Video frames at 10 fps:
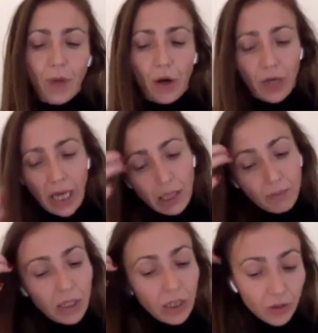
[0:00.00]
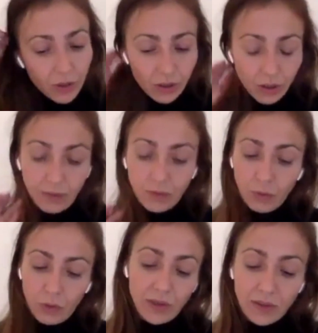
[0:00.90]
Our aim here, of
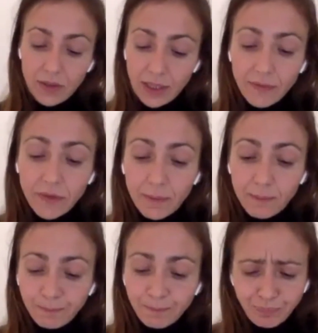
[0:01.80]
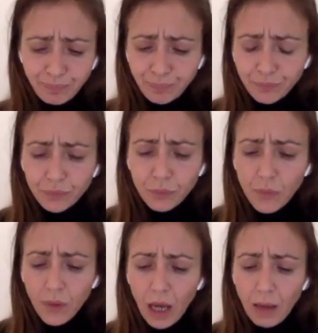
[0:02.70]
course, is to give them
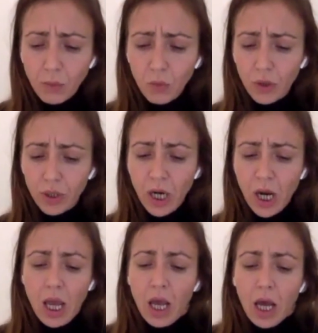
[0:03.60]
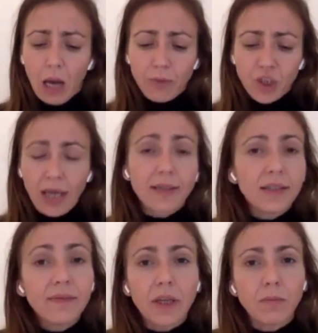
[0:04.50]
a more
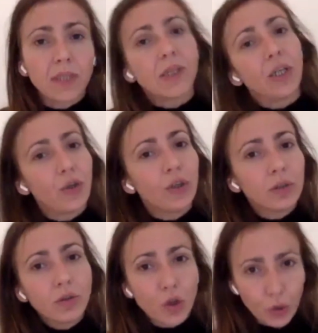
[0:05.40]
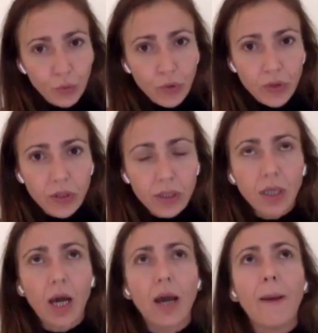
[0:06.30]
objective and material truth
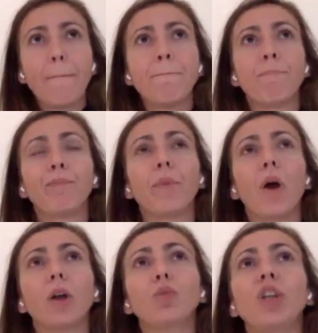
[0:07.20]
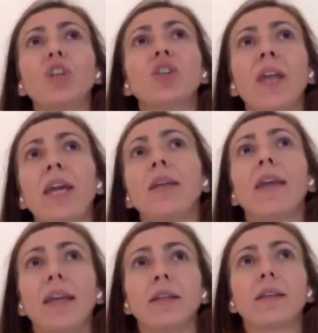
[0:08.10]
on which they
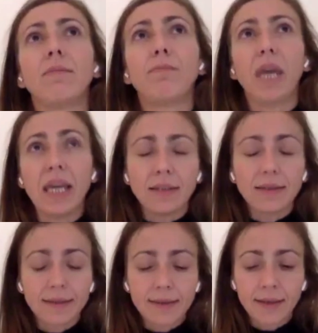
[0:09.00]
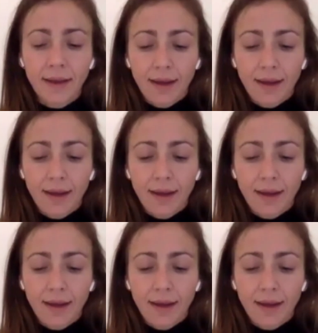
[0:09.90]
then can base